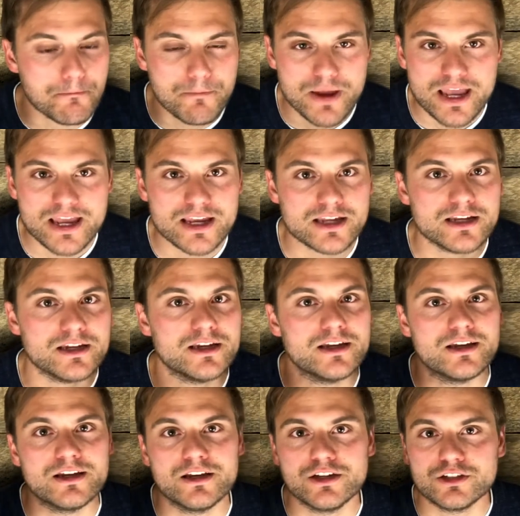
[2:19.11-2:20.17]
big
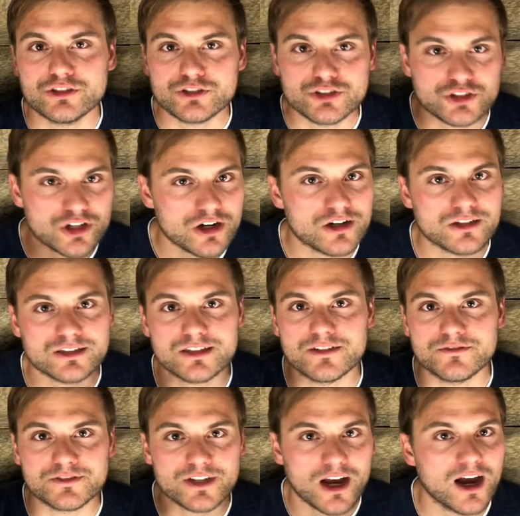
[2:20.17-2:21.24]
chunks
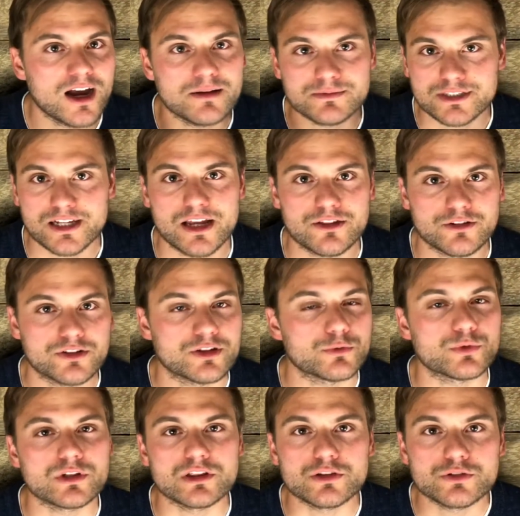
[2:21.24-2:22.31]
of time together that
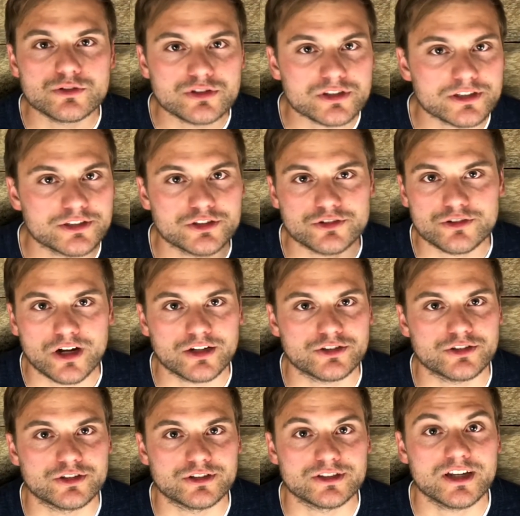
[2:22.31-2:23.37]
were loosely
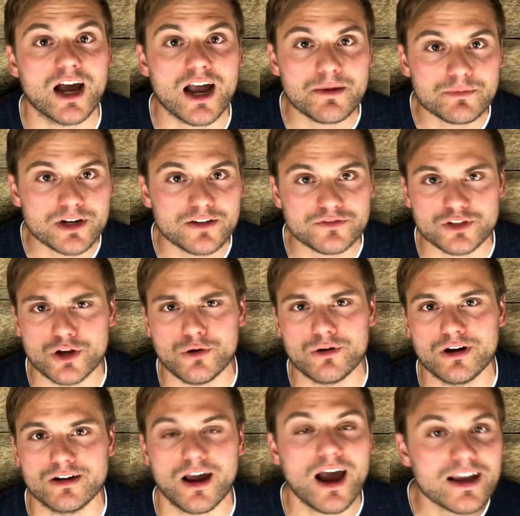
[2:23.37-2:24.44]
structured, time enough to go
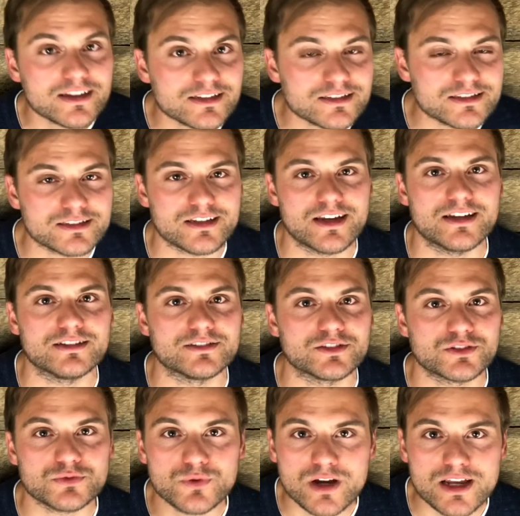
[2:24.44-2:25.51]
on hikes and
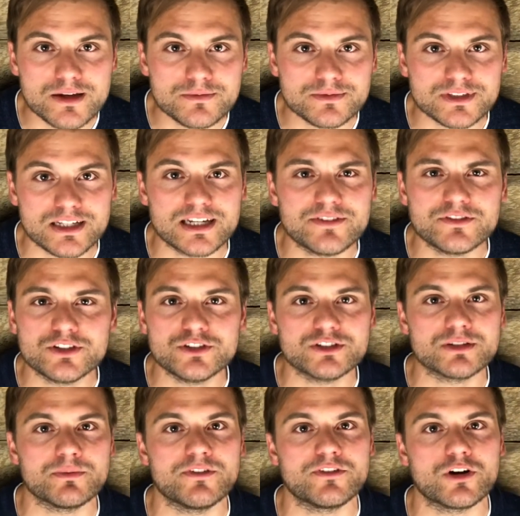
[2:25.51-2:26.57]
swims and even do
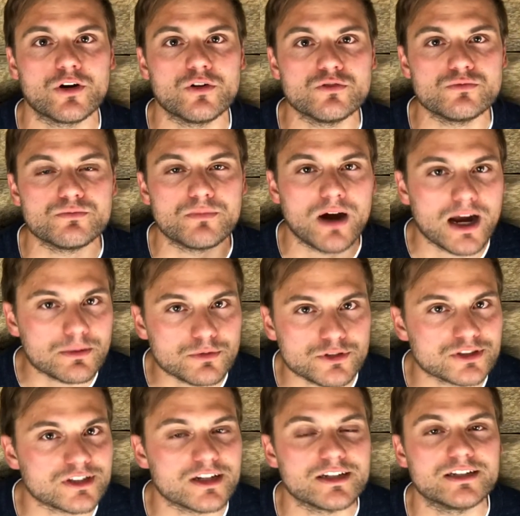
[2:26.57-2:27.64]
some of our own Bible
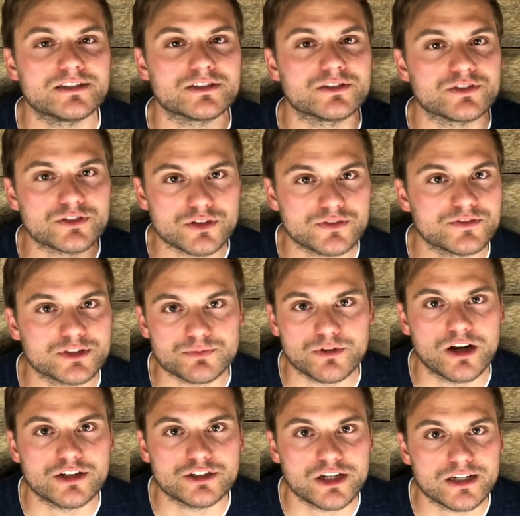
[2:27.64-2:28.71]
studies and service
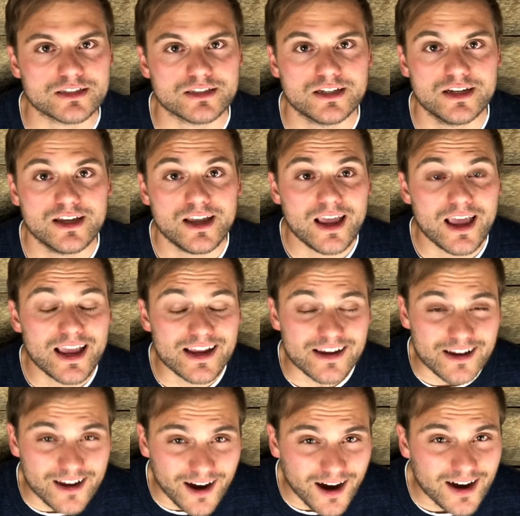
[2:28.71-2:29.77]
projects.
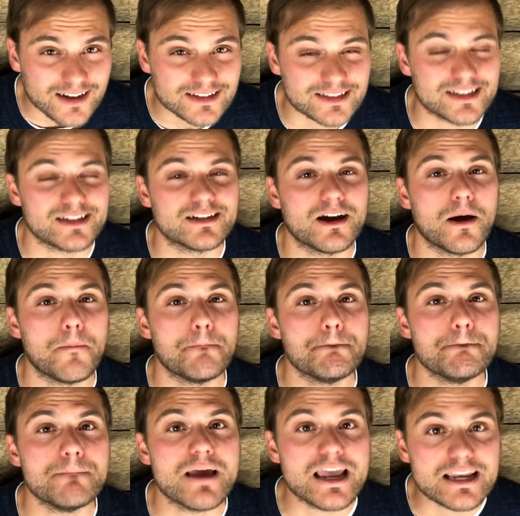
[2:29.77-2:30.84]
And God did
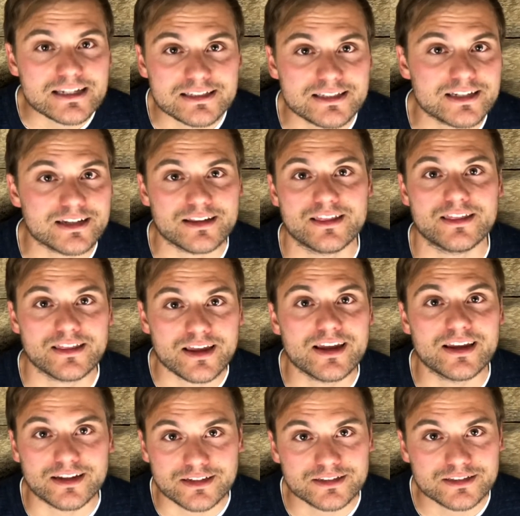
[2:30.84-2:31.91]
amazing
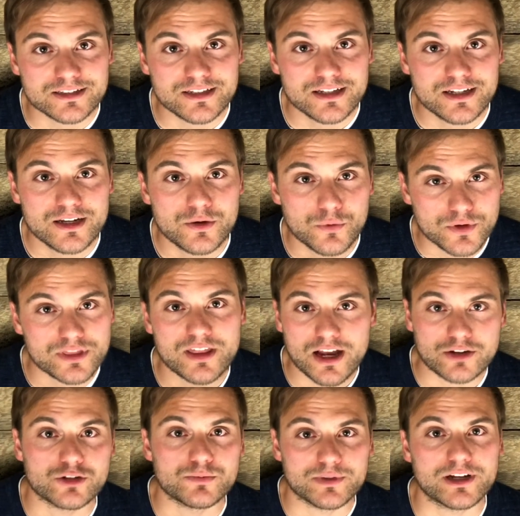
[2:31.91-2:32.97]
things with
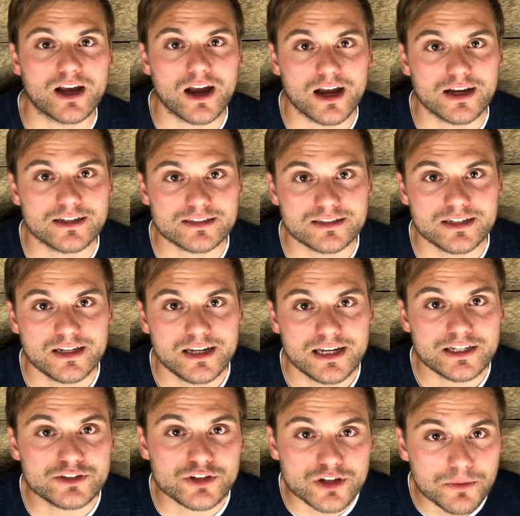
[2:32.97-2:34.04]
that group of guys.
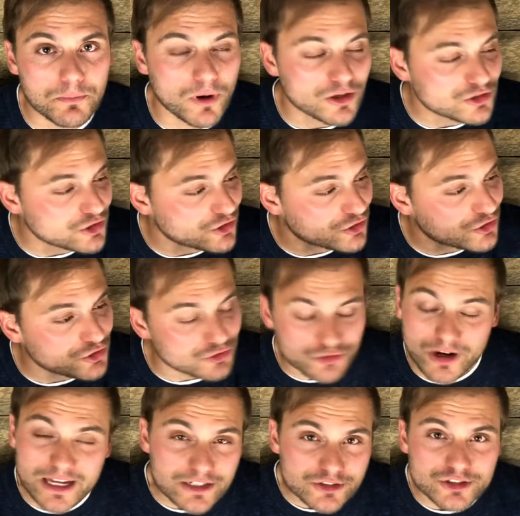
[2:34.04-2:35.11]
He took a bunch of
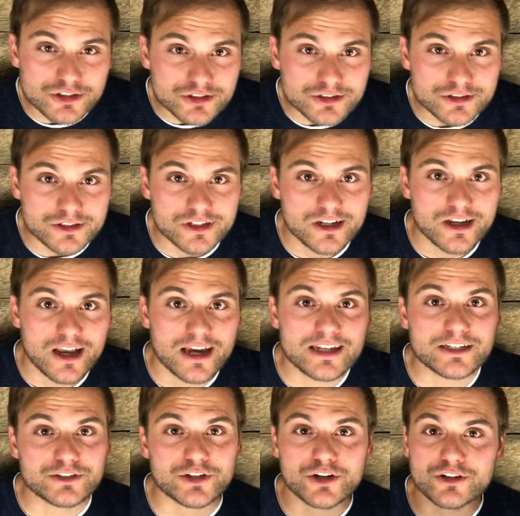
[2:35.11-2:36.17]
strangers and
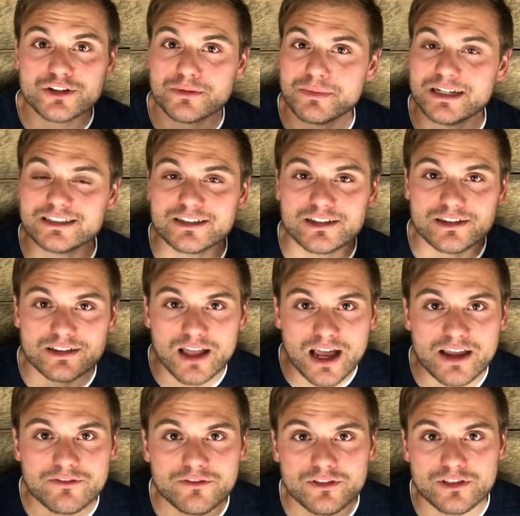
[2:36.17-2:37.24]
he turned them into
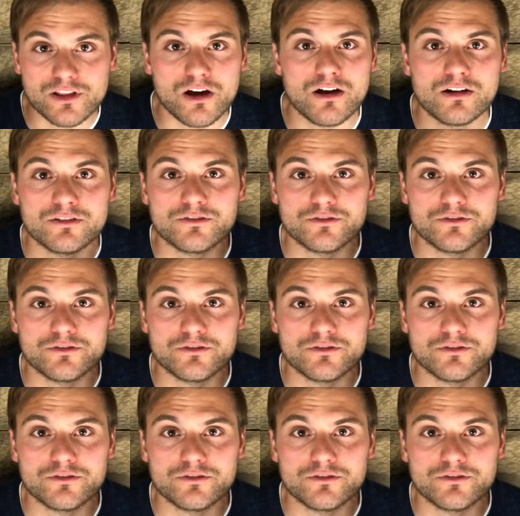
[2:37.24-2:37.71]
lifelong